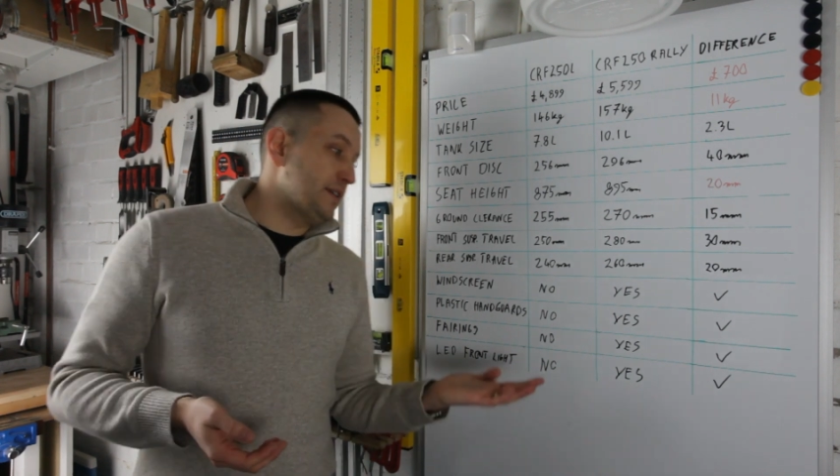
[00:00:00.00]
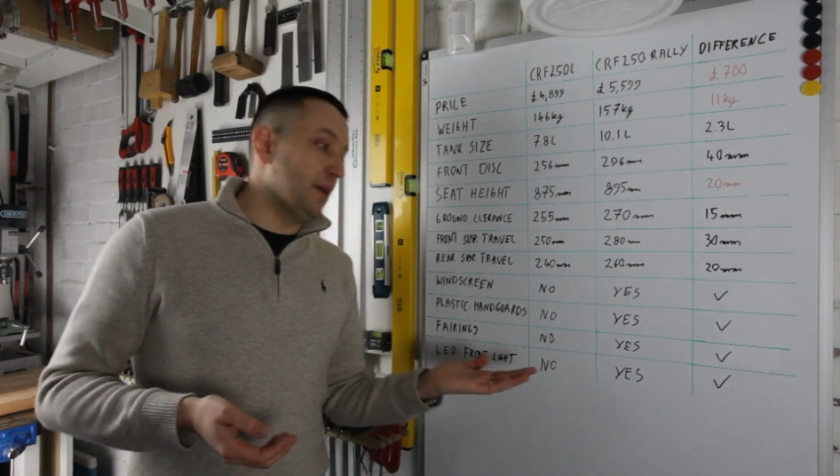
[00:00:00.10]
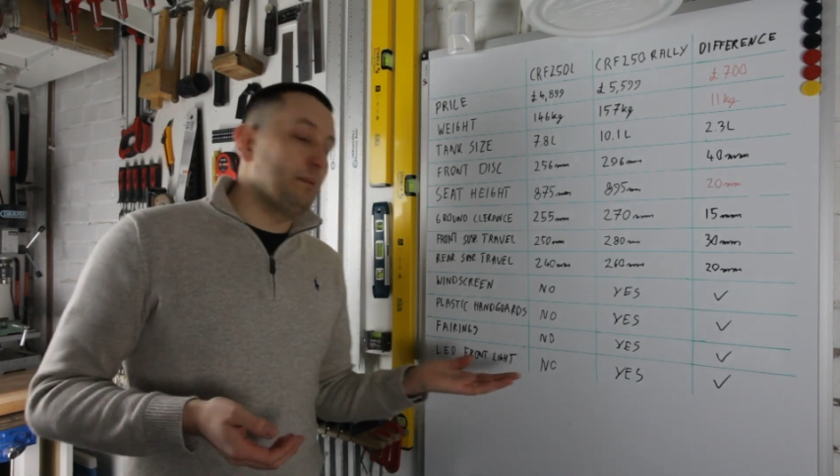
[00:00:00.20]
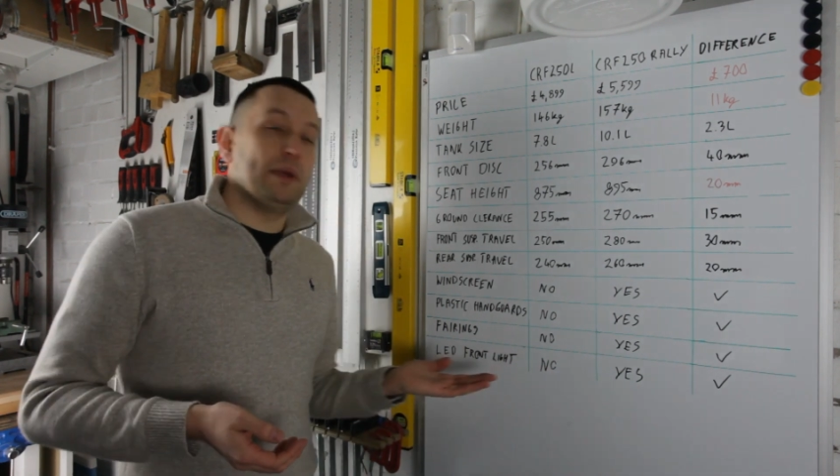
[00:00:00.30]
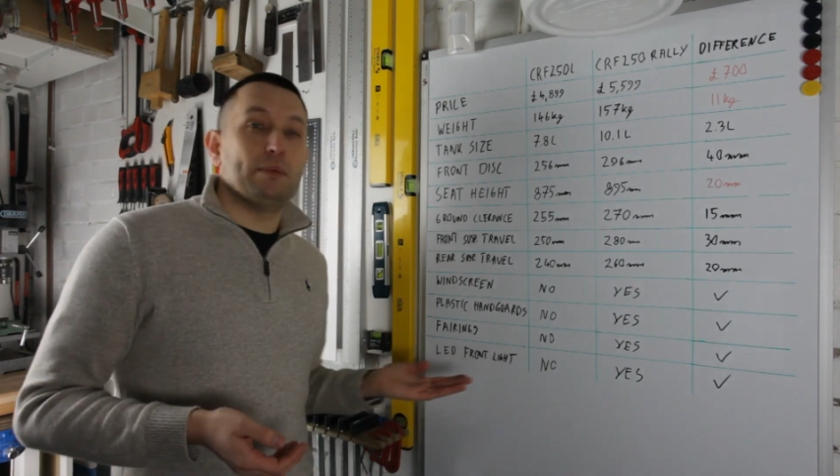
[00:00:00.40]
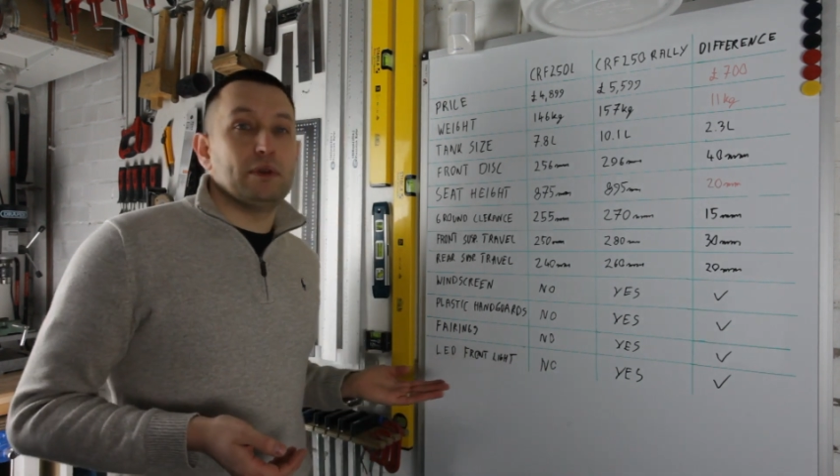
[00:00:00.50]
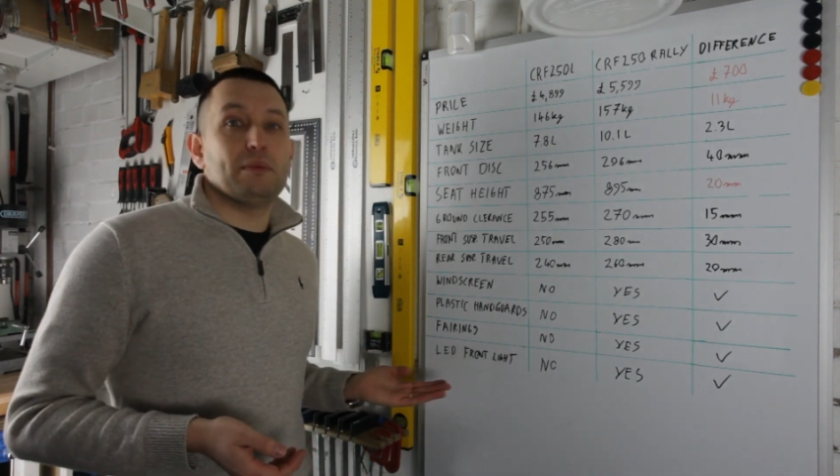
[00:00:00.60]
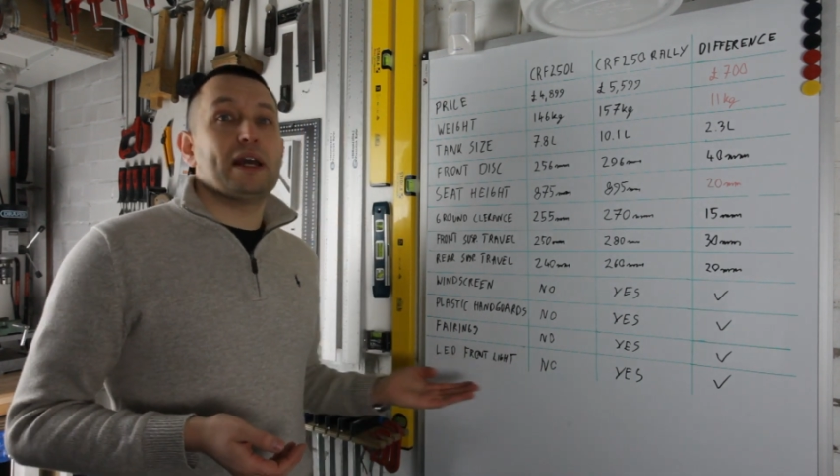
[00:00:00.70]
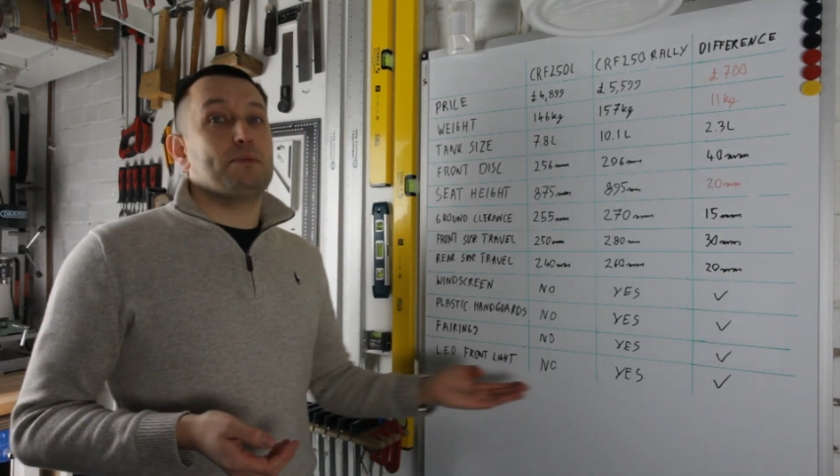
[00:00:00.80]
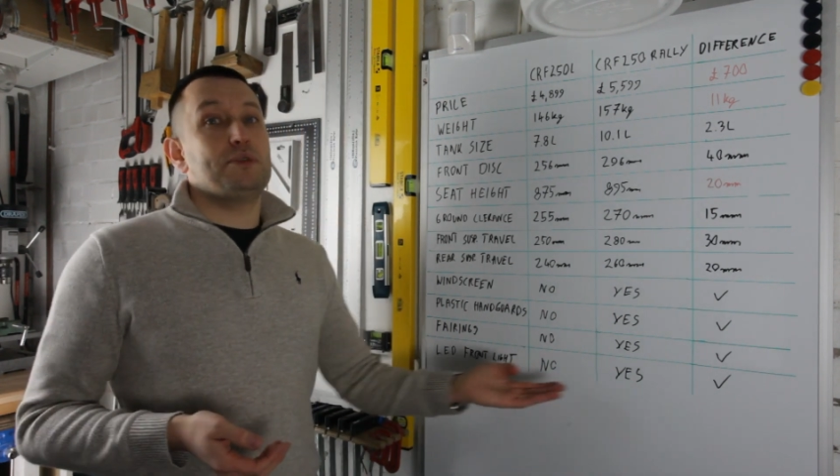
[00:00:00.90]
some people
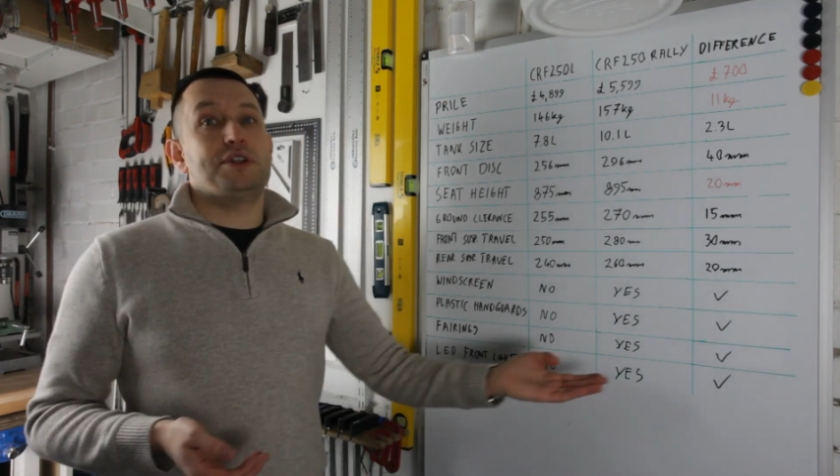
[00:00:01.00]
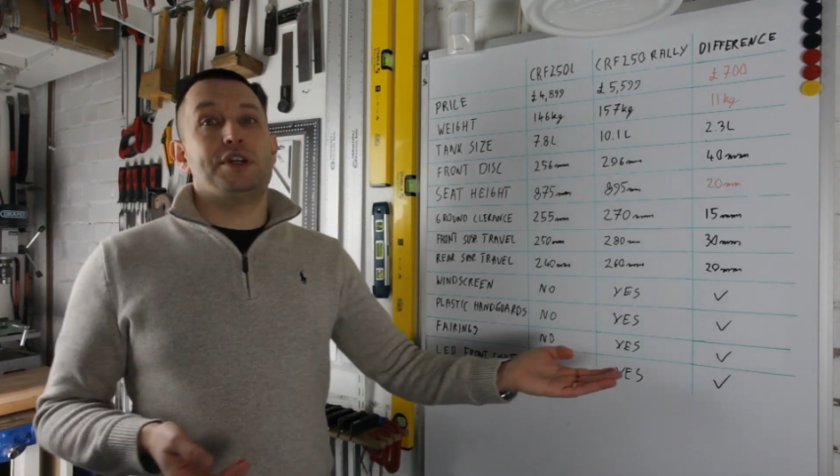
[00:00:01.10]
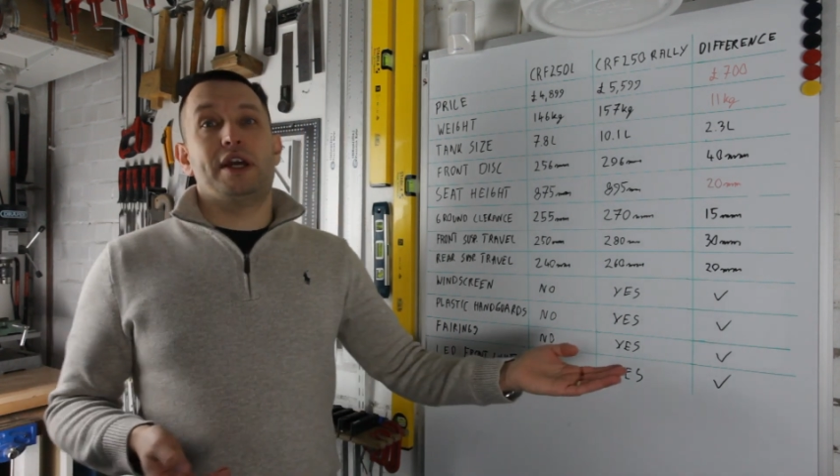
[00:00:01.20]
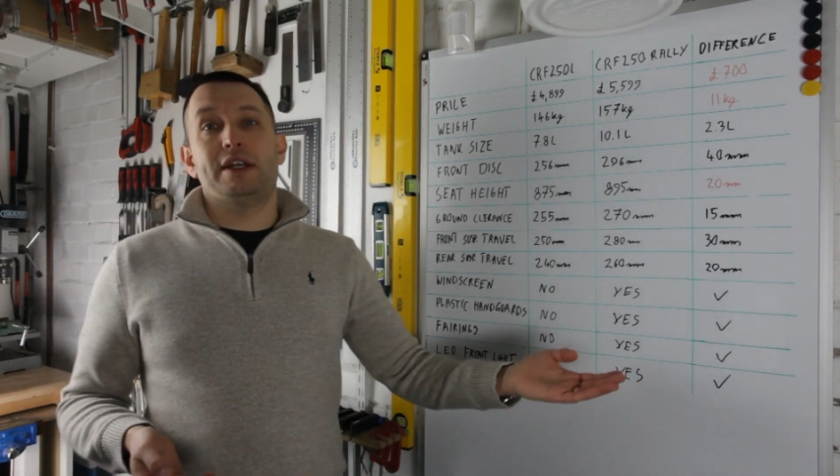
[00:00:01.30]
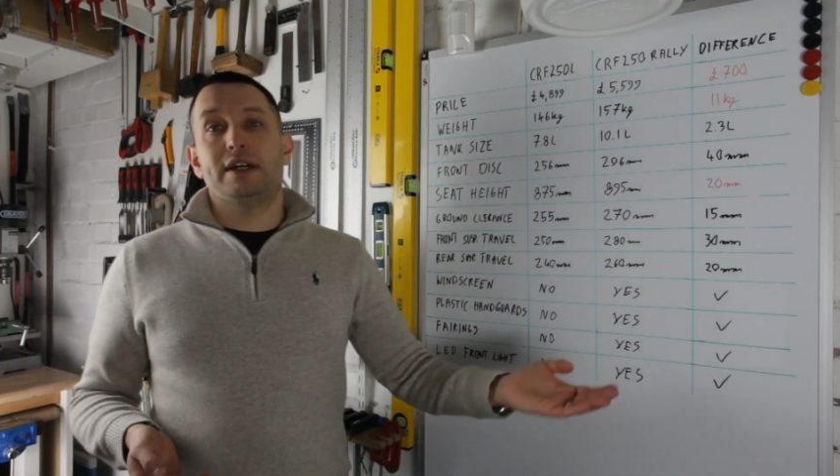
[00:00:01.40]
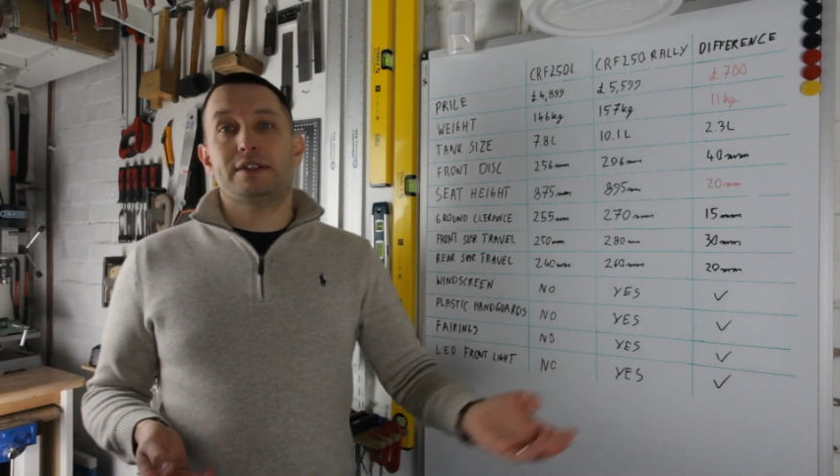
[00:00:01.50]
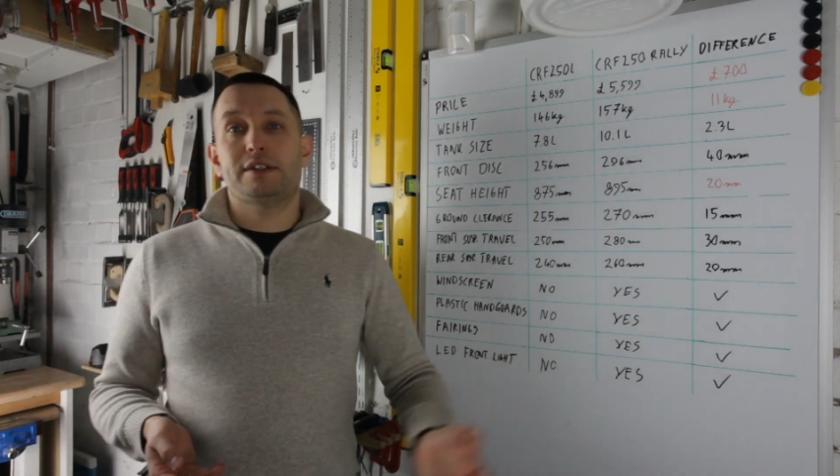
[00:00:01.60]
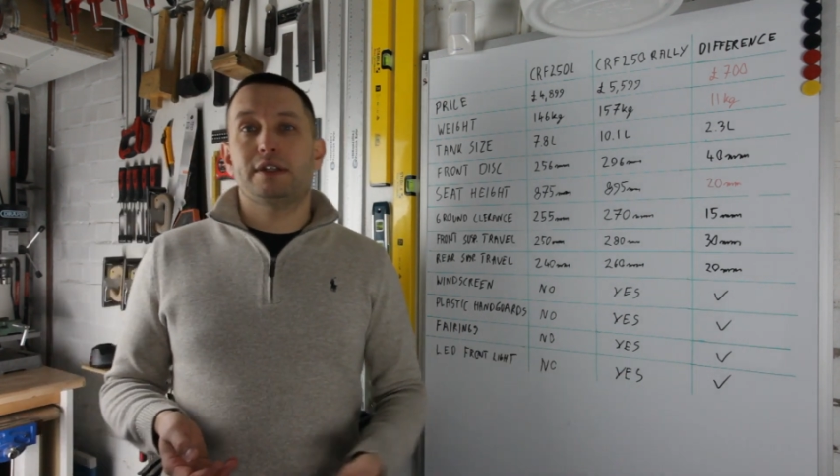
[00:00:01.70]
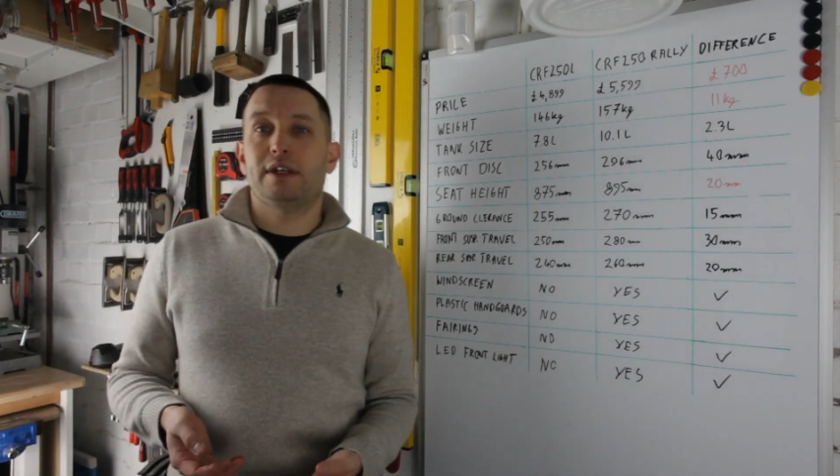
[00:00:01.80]
might appreciate that.